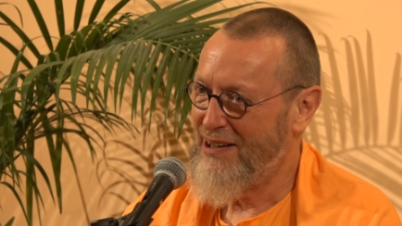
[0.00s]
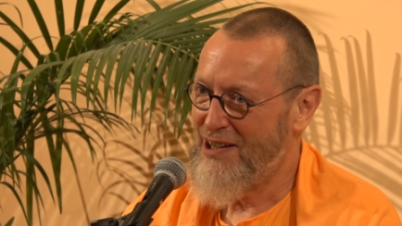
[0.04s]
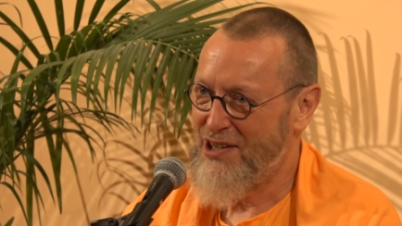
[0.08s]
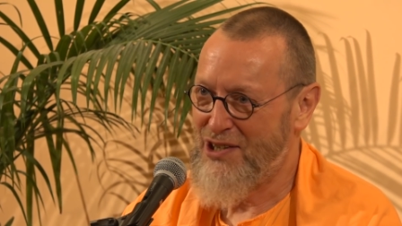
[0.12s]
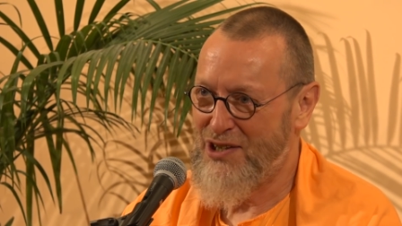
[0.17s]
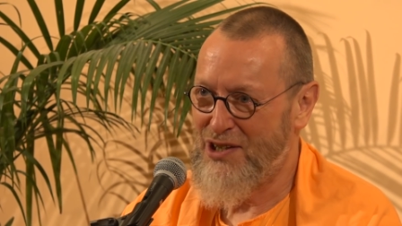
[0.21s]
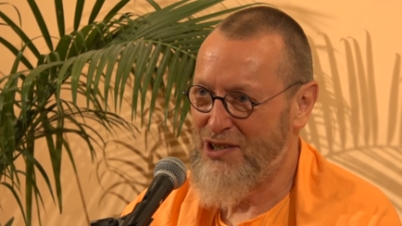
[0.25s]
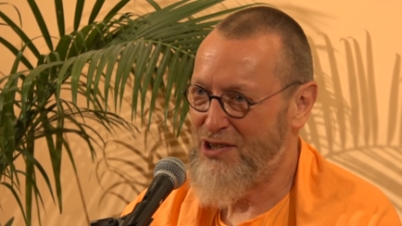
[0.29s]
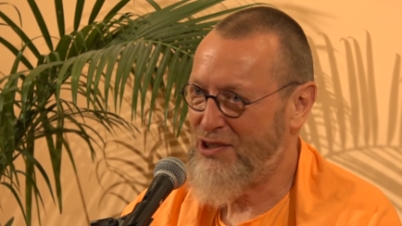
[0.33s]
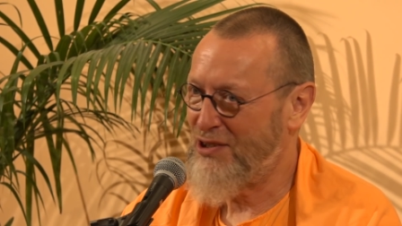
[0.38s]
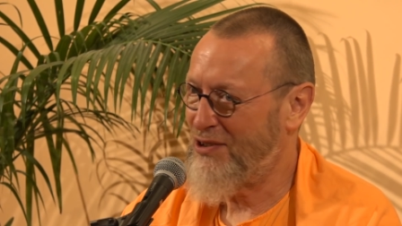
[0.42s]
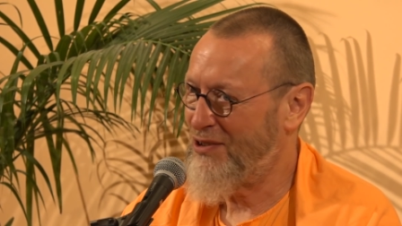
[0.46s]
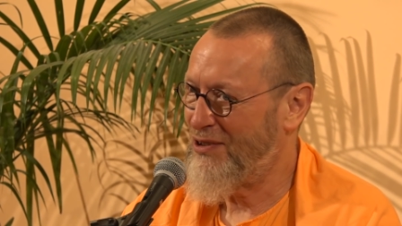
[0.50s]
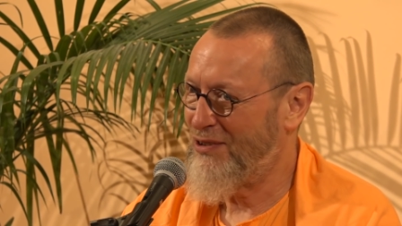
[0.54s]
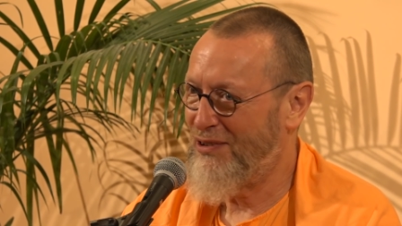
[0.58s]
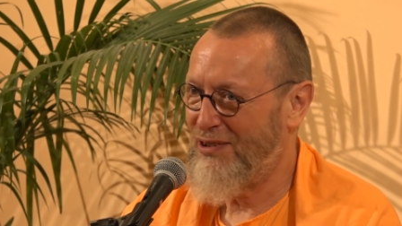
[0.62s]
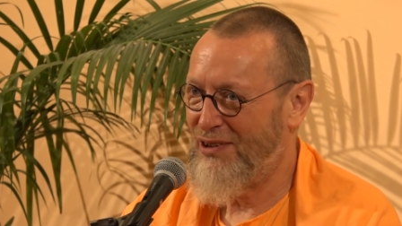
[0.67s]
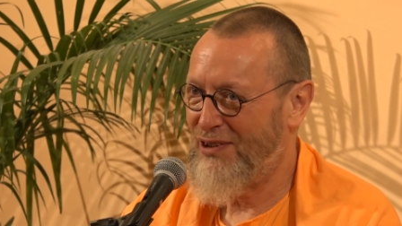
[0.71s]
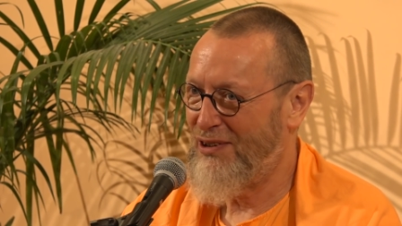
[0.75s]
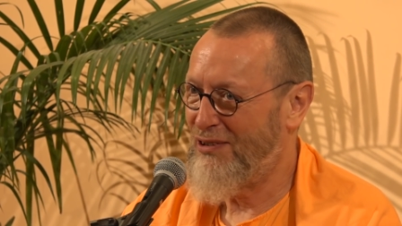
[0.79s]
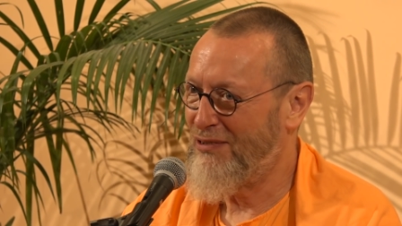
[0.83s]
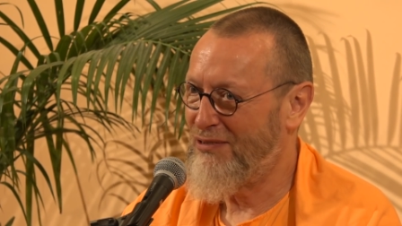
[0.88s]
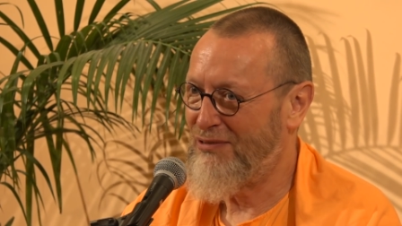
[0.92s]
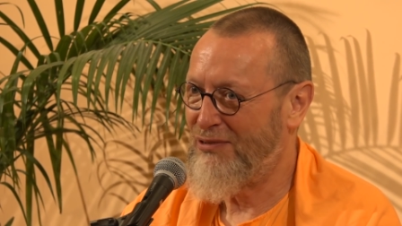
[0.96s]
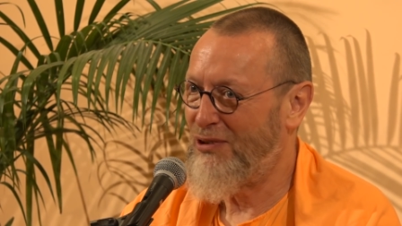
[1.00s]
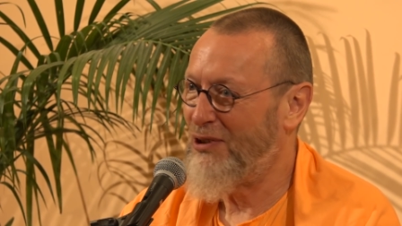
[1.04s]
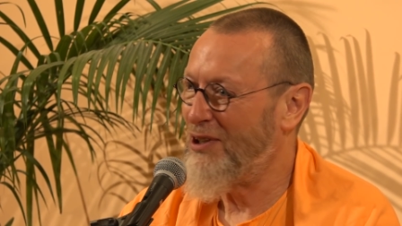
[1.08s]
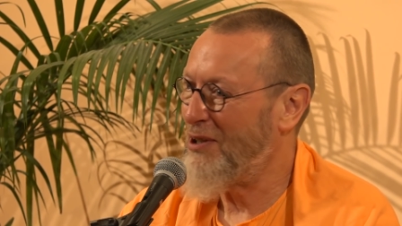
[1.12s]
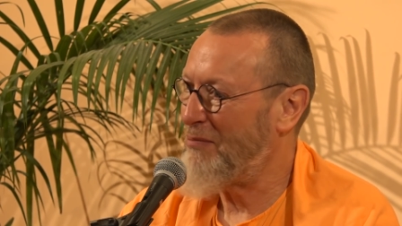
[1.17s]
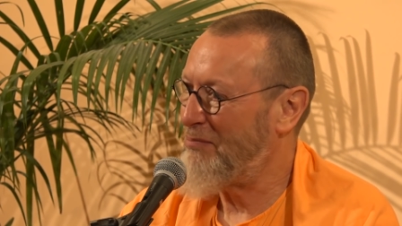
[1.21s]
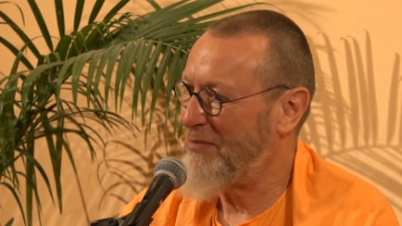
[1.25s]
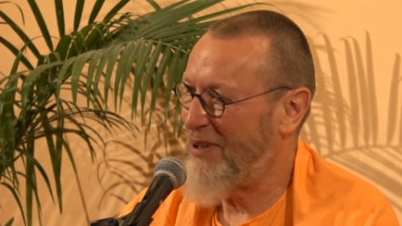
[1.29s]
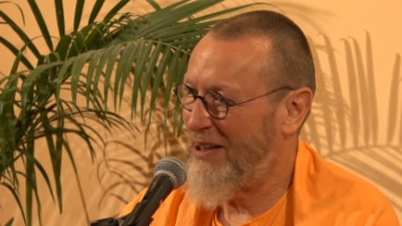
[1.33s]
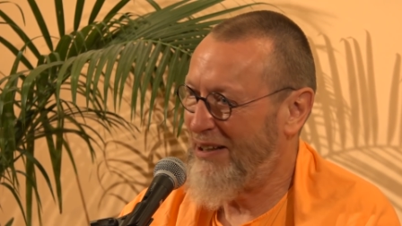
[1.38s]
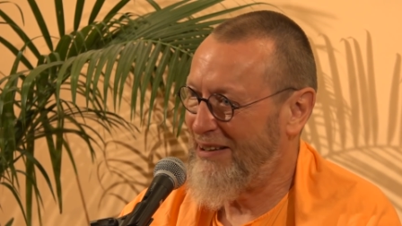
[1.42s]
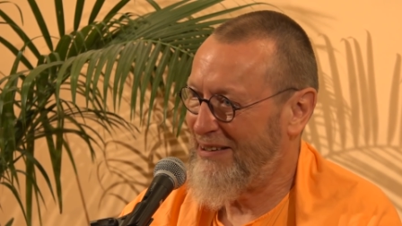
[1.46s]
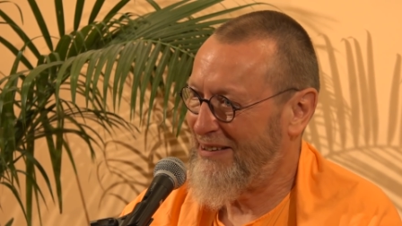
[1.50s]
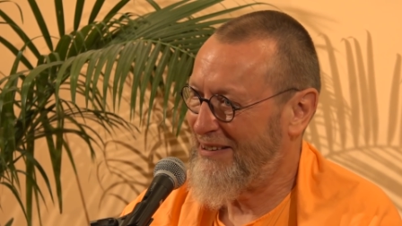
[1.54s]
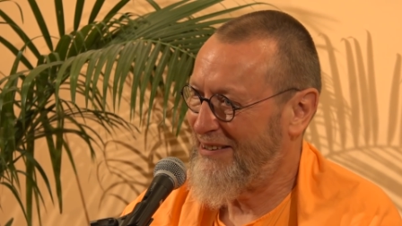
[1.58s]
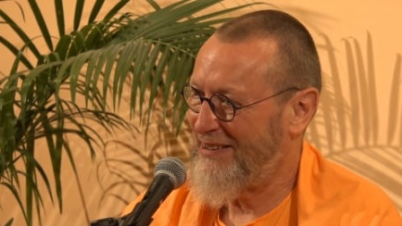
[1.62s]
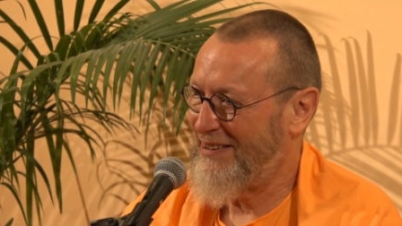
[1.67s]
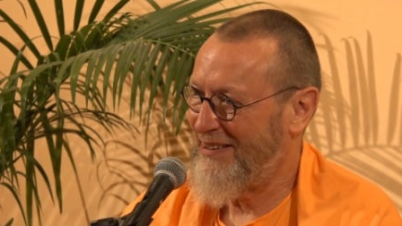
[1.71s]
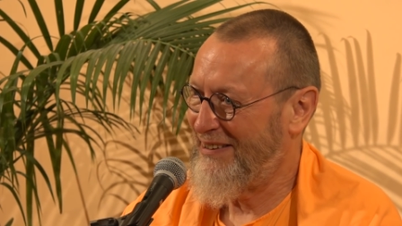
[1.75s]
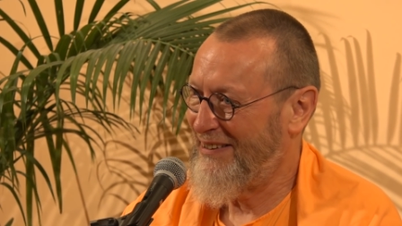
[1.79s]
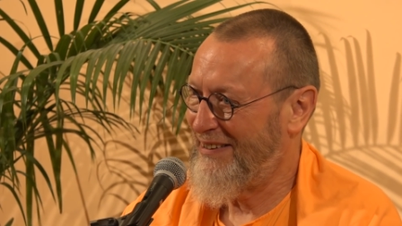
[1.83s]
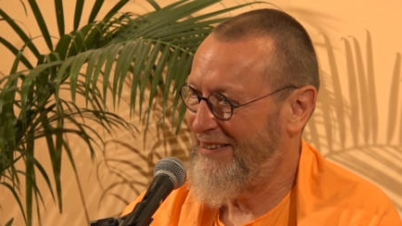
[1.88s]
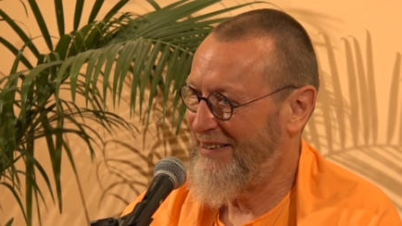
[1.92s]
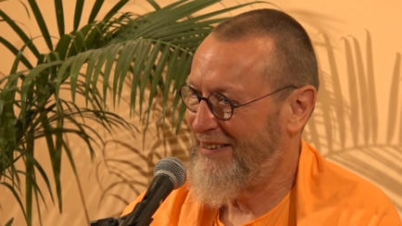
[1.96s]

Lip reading: just fall apart.